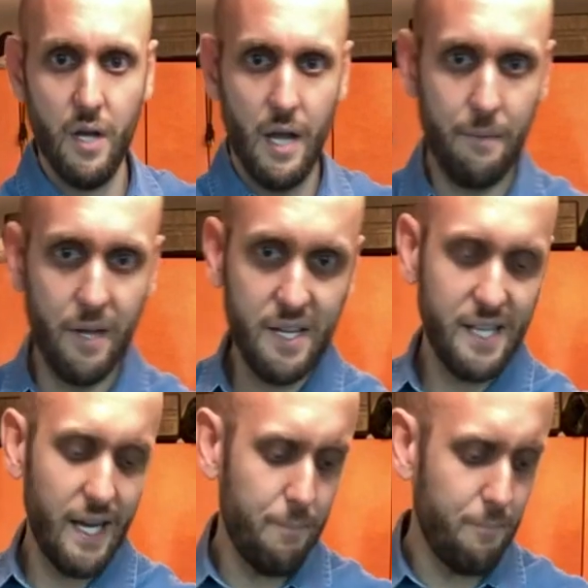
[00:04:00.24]
I'm gonna
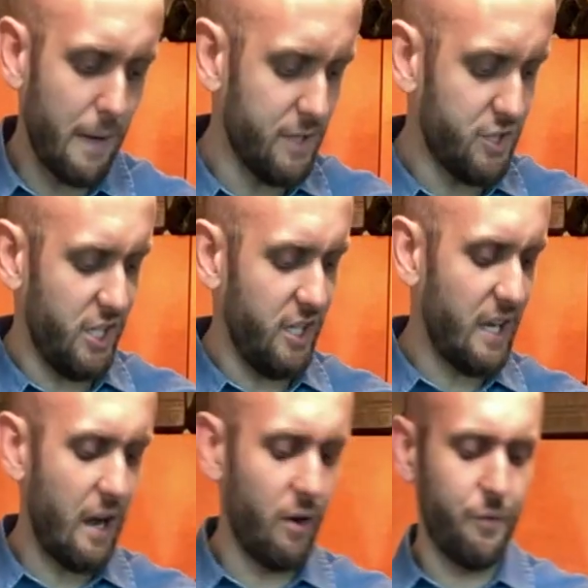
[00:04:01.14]
set up my machine
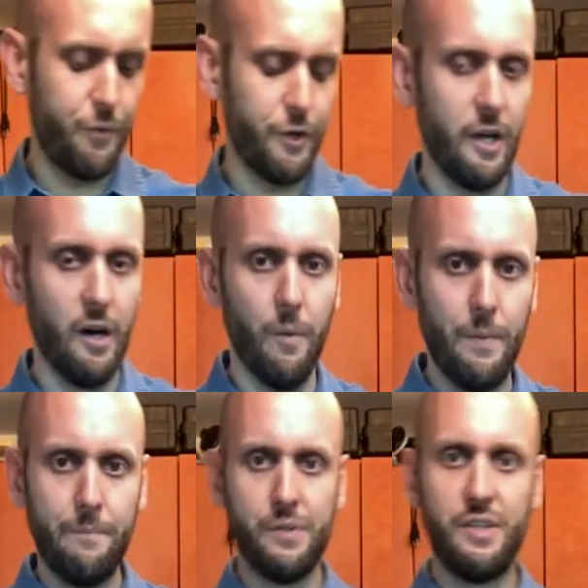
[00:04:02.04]
now for the
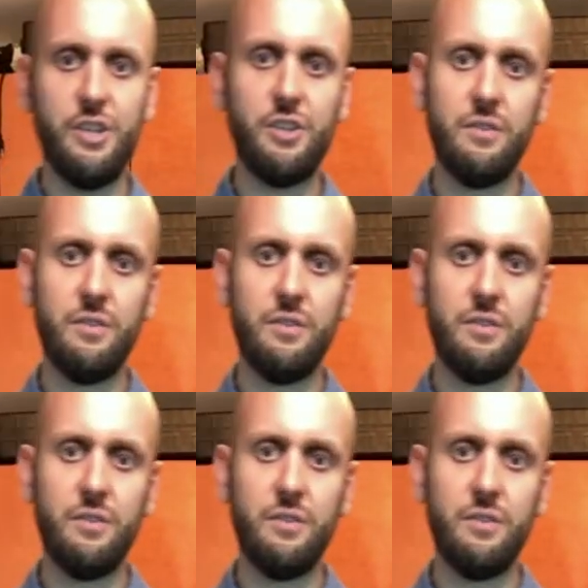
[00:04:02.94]
open position.